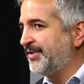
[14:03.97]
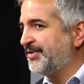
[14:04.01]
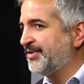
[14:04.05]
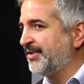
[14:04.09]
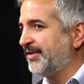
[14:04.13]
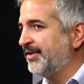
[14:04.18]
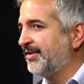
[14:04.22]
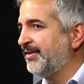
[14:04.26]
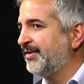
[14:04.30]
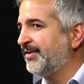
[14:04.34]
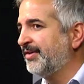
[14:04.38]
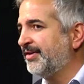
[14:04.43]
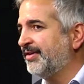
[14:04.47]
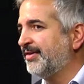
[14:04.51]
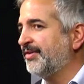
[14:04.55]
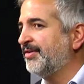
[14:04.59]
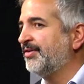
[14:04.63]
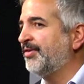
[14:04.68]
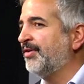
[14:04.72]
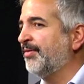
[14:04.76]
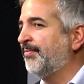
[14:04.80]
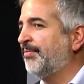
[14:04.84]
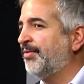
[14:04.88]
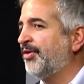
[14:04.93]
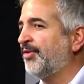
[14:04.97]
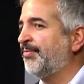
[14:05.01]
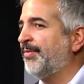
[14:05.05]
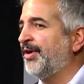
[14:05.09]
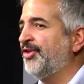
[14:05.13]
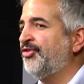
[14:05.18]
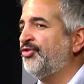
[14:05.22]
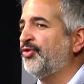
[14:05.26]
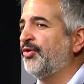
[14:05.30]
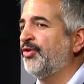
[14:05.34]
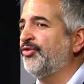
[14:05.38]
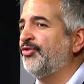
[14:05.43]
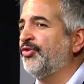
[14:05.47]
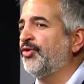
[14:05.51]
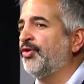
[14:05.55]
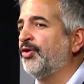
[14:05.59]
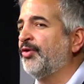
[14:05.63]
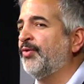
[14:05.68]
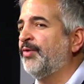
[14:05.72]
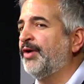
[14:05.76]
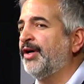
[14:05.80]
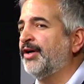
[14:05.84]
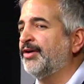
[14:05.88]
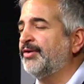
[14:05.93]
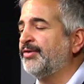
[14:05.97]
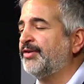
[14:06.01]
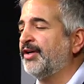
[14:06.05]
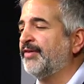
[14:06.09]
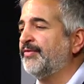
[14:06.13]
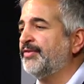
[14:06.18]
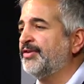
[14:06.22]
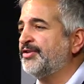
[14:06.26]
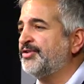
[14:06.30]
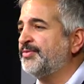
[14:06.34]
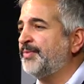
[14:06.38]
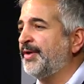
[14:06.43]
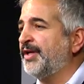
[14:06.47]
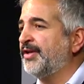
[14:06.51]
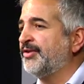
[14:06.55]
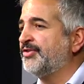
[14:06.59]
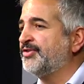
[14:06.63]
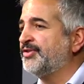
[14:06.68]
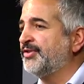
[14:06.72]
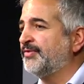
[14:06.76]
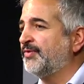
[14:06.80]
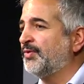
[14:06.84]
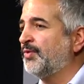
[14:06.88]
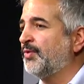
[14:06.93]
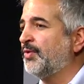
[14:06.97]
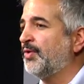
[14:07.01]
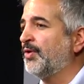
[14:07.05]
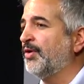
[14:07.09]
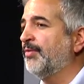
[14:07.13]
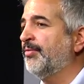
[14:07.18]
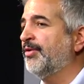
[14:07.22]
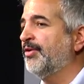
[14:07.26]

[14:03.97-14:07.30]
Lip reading: It's a book by George Orwell, who covered the Spanish Civil War.